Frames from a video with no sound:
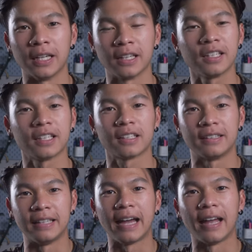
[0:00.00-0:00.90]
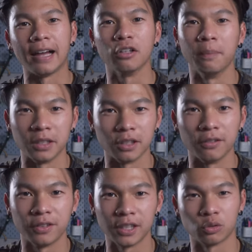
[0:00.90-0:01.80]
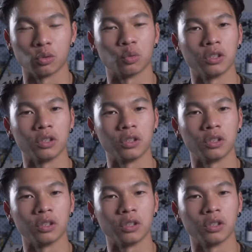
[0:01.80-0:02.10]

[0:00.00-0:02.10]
And I think that element of things was